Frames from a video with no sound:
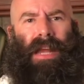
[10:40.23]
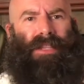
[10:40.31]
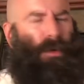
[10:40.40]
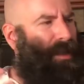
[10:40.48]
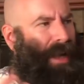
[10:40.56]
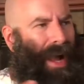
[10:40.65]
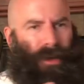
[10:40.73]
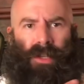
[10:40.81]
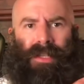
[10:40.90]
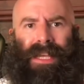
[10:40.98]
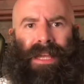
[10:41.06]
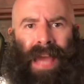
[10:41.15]
And so it's not
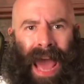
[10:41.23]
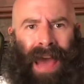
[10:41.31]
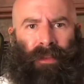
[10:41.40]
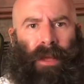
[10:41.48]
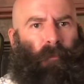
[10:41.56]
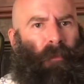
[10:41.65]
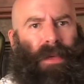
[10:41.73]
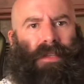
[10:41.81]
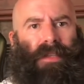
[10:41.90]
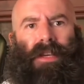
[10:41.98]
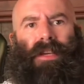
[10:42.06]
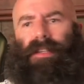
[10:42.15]
just the Catholic
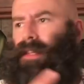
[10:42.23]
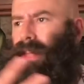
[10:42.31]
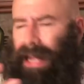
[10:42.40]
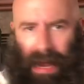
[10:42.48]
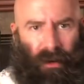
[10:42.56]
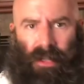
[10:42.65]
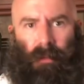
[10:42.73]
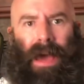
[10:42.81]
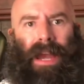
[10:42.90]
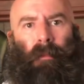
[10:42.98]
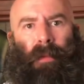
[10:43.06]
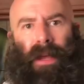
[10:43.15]
mystics and the
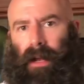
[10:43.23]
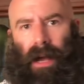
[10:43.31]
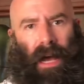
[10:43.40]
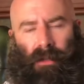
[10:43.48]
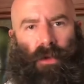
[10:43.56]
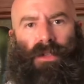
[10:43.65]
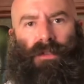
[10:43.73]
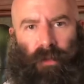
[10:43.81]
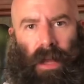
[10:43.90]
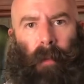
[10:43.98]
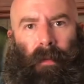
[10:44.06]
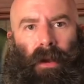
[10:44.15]
charismatic Pentecostals
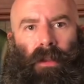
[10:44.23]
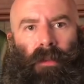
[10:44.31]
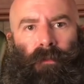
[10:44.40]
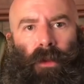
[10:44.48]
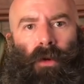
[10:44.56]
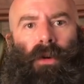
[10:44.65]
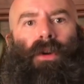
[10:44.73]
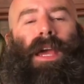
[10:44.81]
flopping on the floor,